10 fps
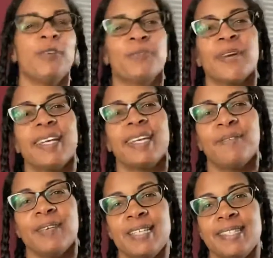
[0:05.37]
a Friday
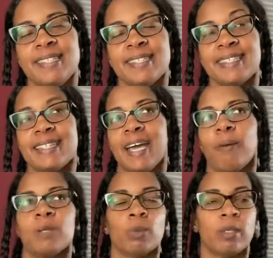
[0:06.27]
Reads. I
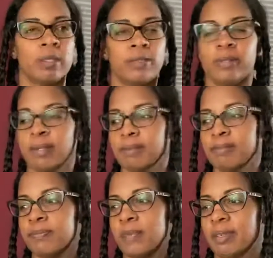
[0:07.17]
always want to do
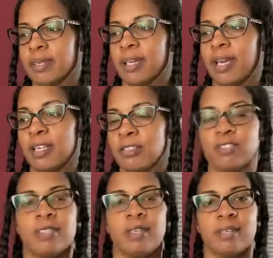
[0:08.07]
them, and it's
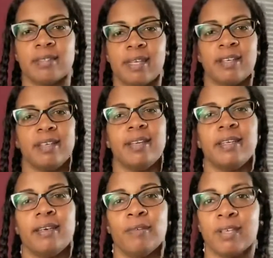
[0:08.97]
usually like Saturday night.
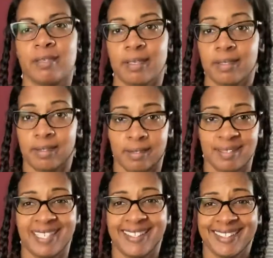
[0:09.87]
I realize I
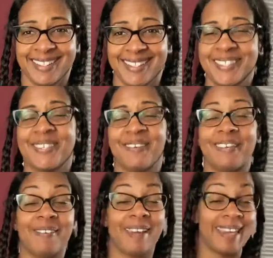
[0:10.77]
didn't. So
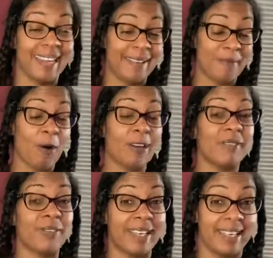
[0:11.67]
here I am on a
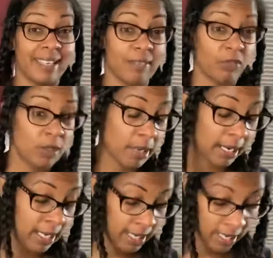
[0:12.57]
Friday giving you
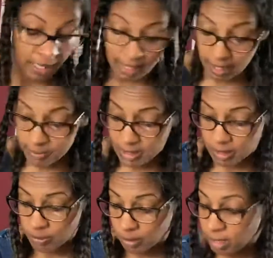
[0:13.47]
my update
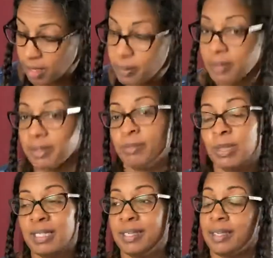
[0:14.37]
on what I'm currently
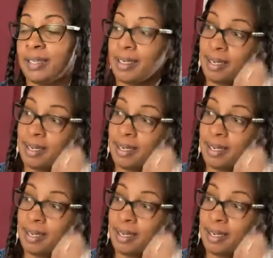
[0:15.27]
reading.